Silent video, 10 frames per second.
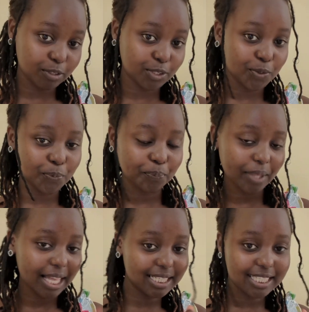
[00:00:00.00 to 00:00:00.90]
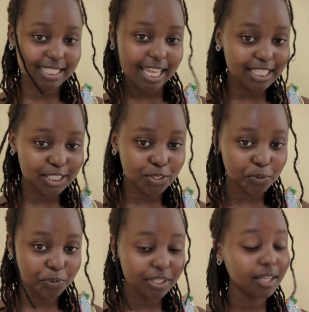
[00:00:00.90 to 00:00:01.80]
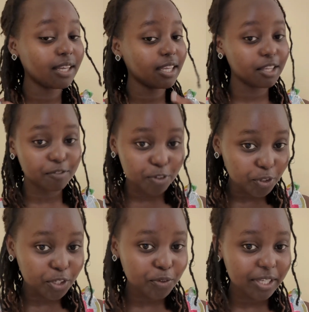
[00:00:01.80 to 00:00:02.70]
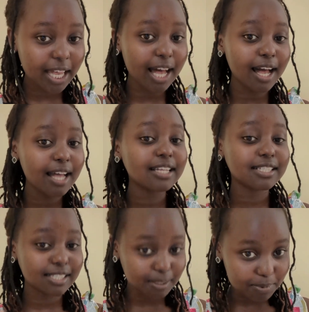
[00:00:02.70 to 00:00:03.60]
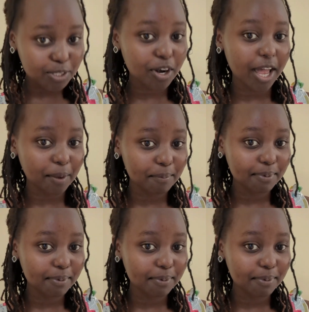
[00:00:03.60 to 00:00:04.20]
So stay tuned. If you're new here, subscribe.